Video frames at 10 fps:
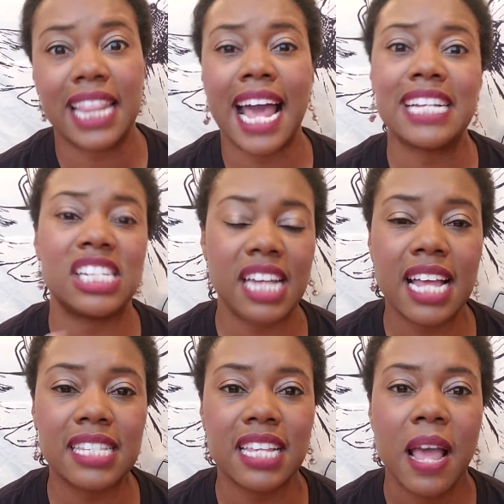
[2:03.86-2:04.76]
like
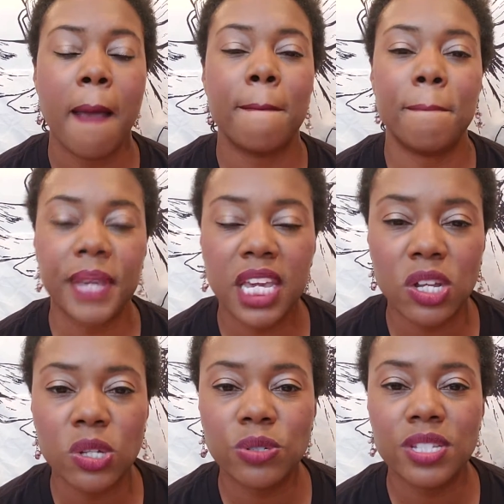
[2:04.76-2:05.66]
just
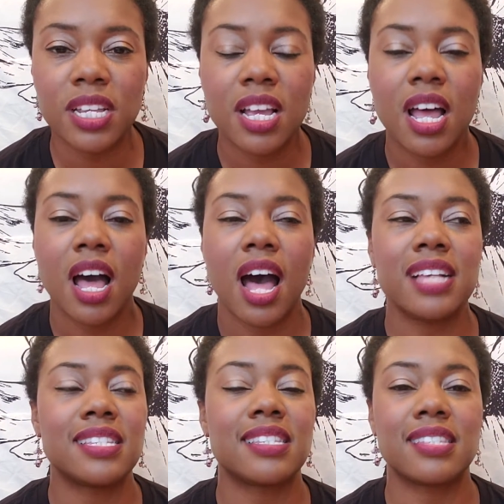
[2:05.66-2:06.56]
build a
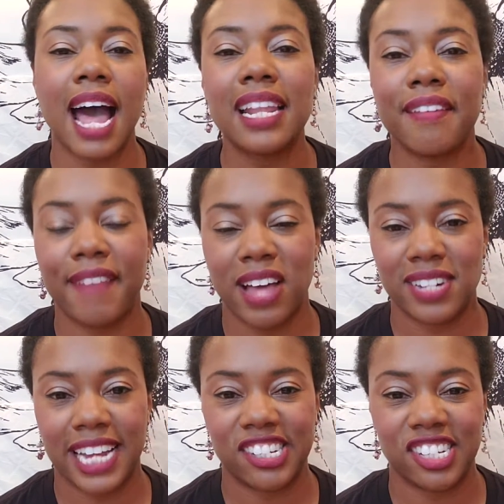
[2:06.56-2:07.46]
solid
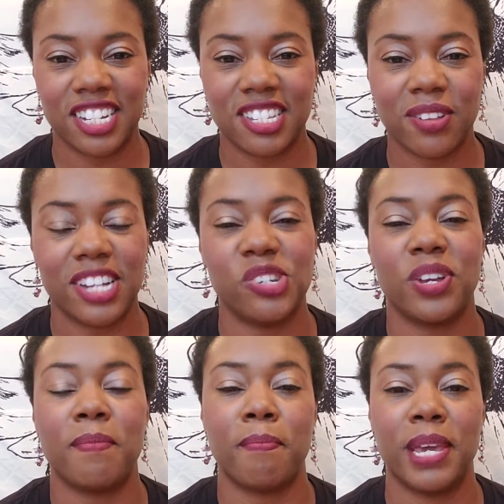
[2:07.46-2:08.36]
foundation so that you
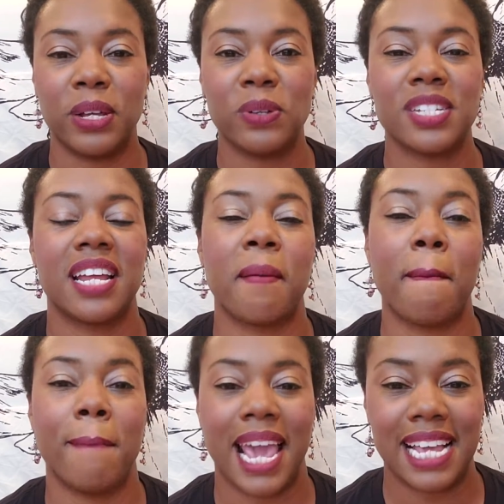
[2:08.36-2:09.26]
can build an
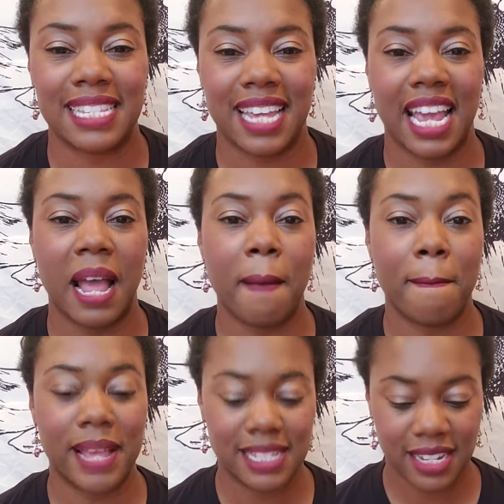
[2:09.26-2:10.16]
amazing
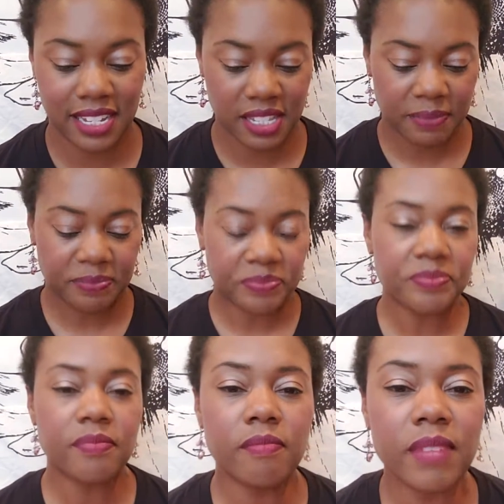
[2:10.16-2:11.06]
business.
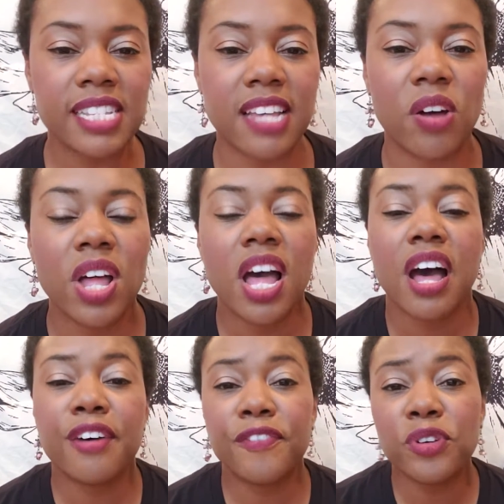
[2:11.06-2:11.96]
So,
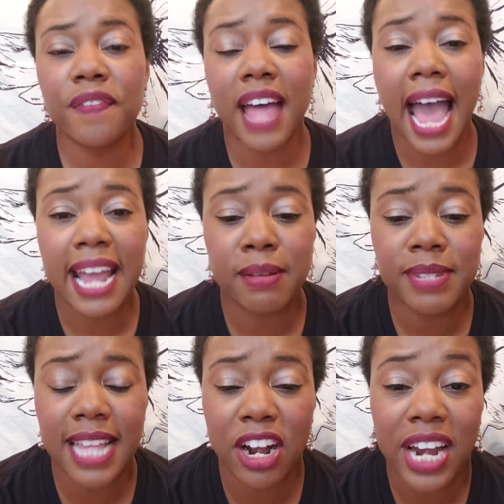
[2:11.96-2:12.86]
a few of the
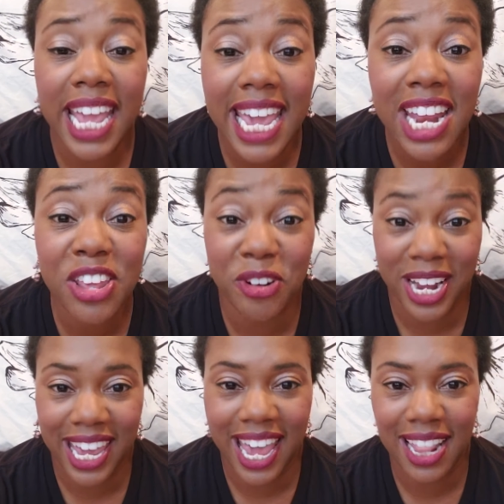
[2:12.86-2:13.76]
items that are in your
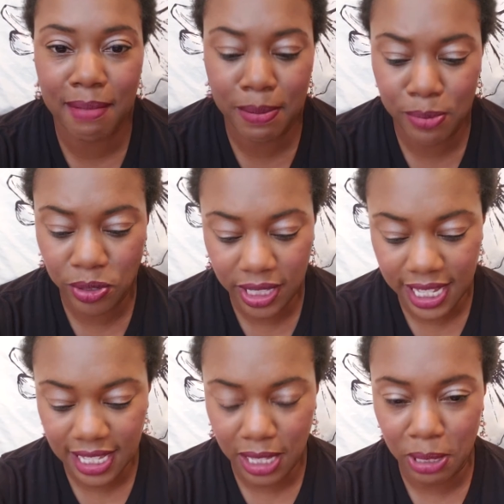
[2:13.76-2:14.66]
kit, let me pull
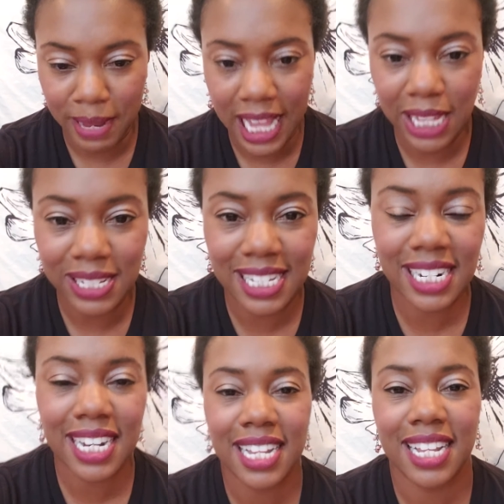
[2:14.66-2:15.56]
this a little bit
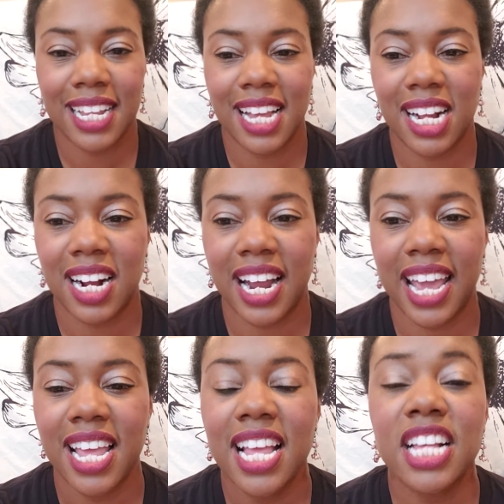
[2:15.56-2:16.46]
closer. All
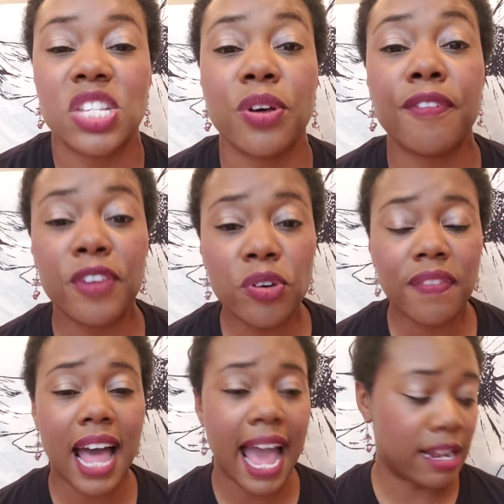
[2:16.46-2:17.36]
right. So, a few of
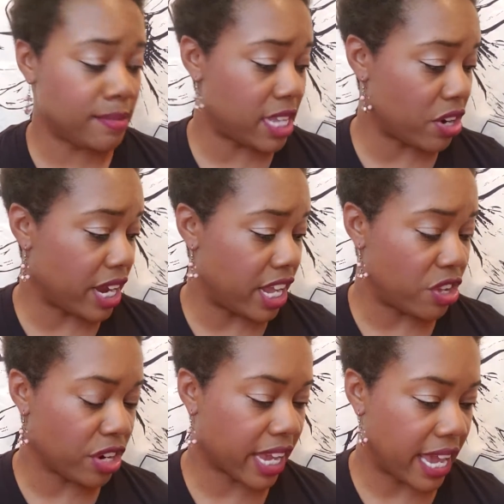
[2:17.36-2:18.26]
the items that are in
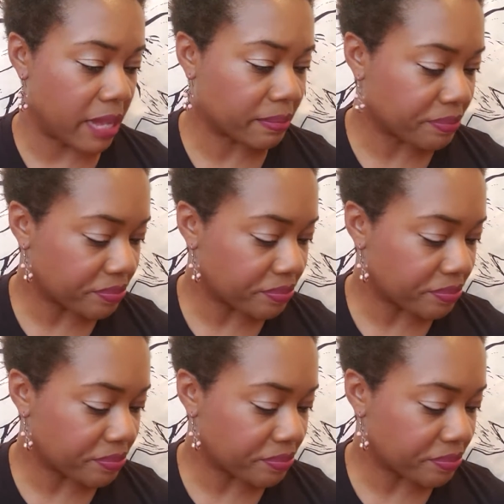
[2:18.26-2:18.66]
your kit